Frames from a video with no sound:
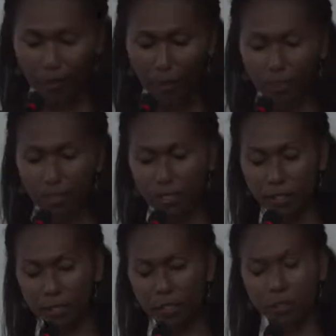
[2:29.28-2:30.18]
The
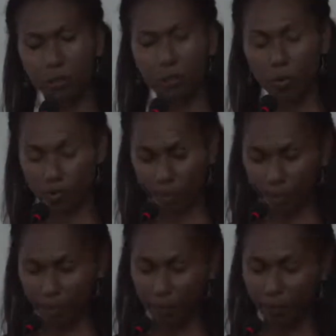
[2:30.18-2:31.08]
intention is to
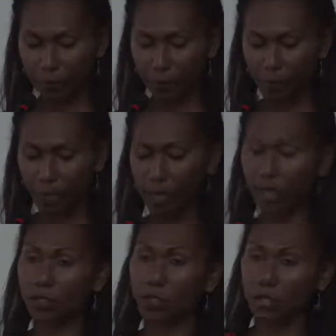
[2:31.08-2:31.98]
provide
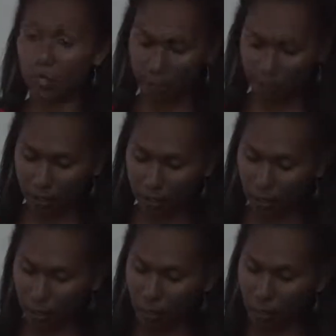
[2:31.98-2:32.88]
an
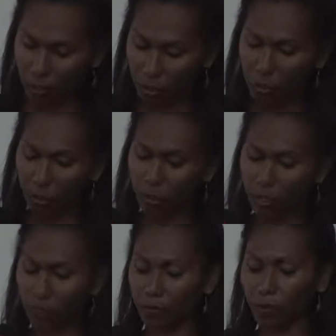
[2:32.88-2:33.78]
educational tool
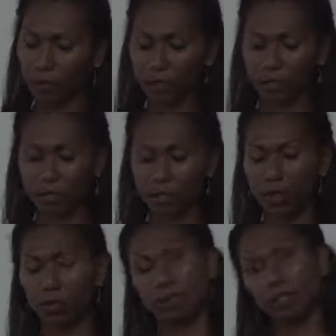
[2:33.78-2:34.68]
that focuses
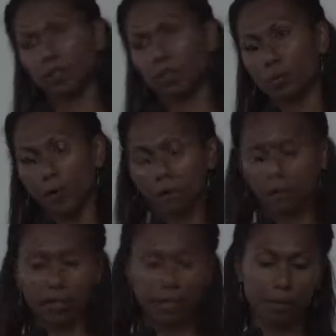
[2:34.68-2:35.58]
on the critical
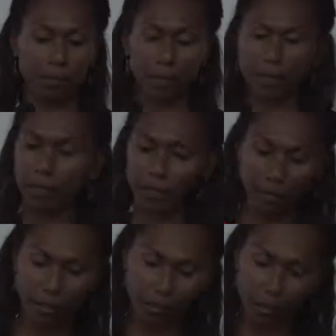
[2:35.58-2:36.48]
part played by
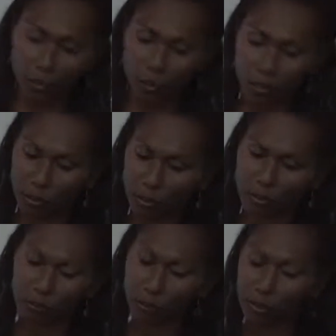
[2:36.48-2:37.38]
the
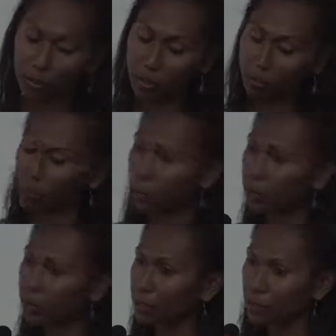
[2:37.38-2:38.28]
coastwatchers, but most
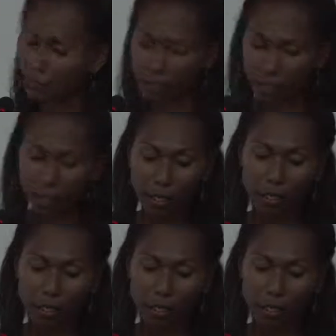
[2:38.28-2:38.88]
importantly,